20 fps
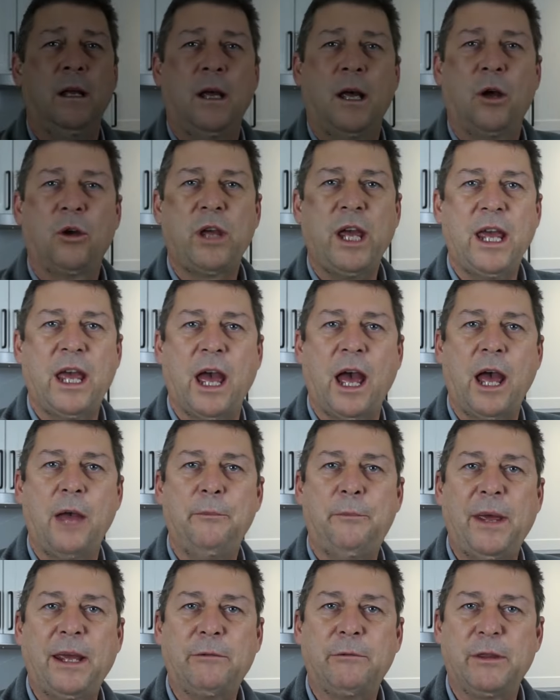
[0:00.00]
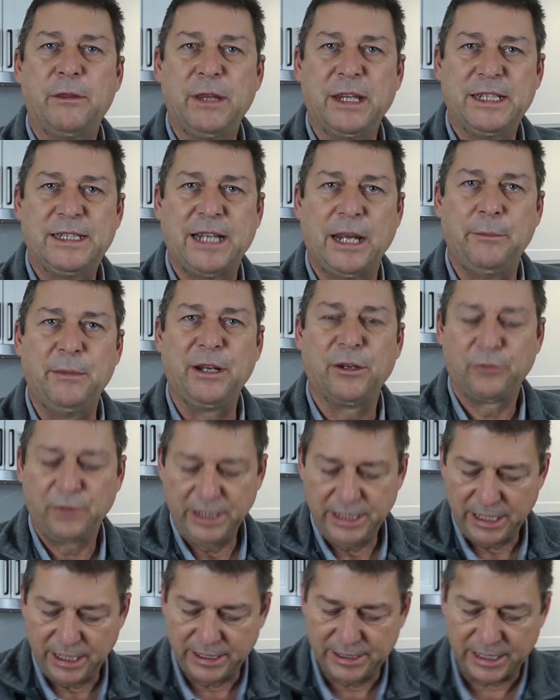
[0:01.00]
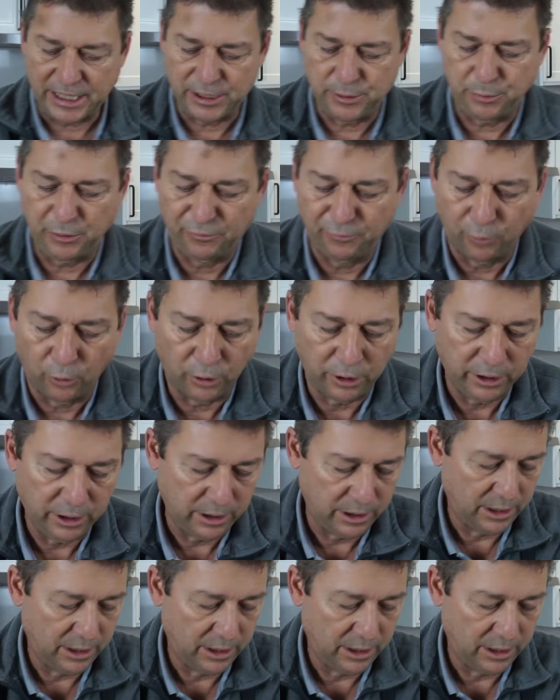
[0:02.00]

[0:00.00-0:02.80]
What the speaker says: Okay, I'm back with the same ingredients as before.